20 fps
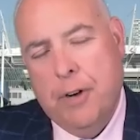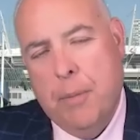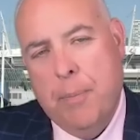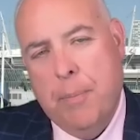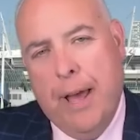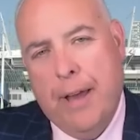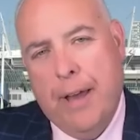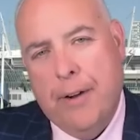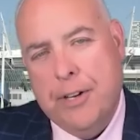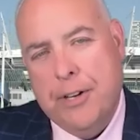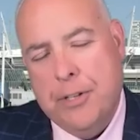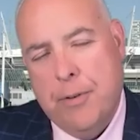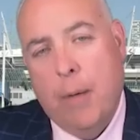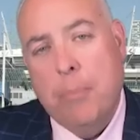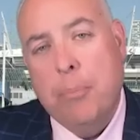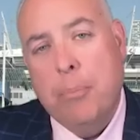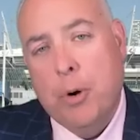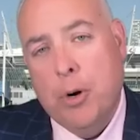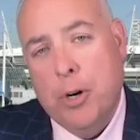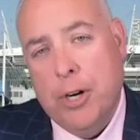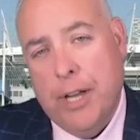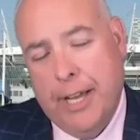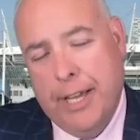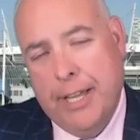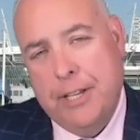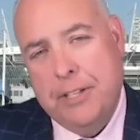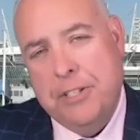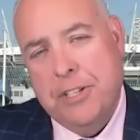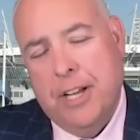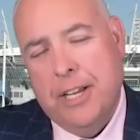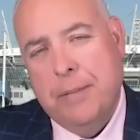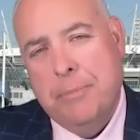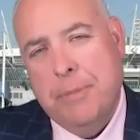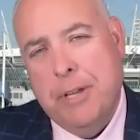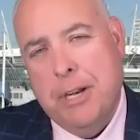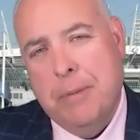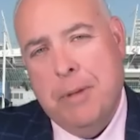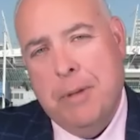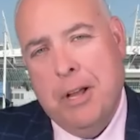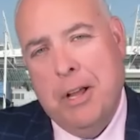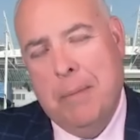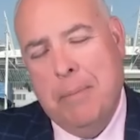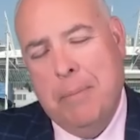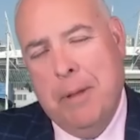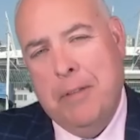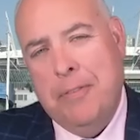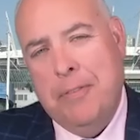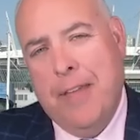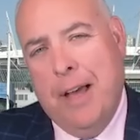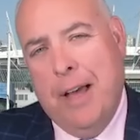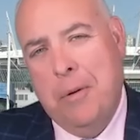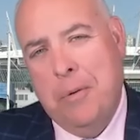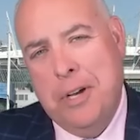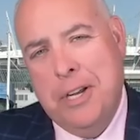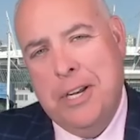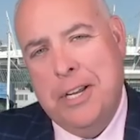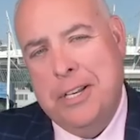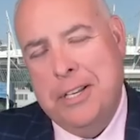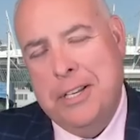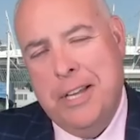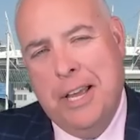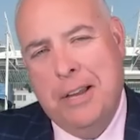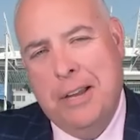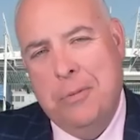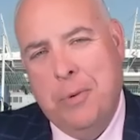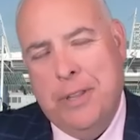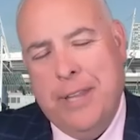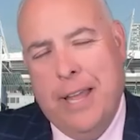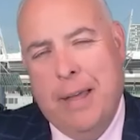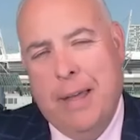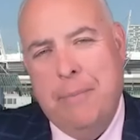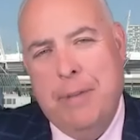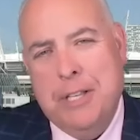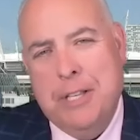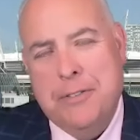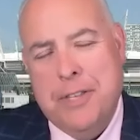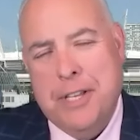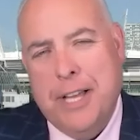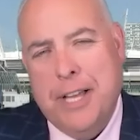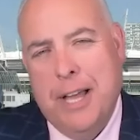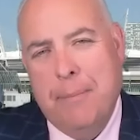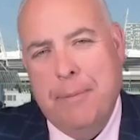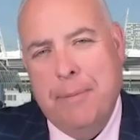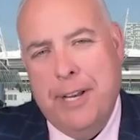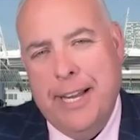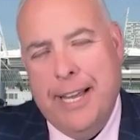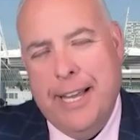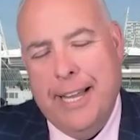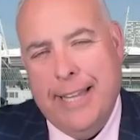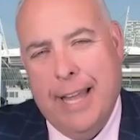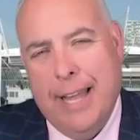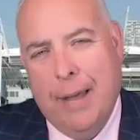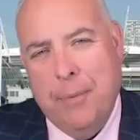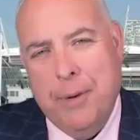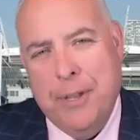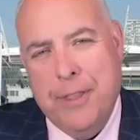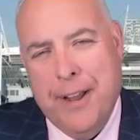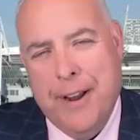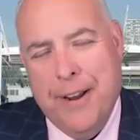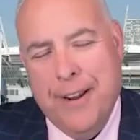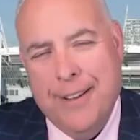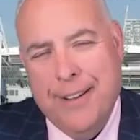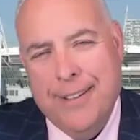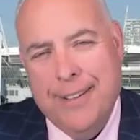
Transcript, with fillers: a battery to Alberta. Can you talk a bit about that one and what that means for the company to get that one there?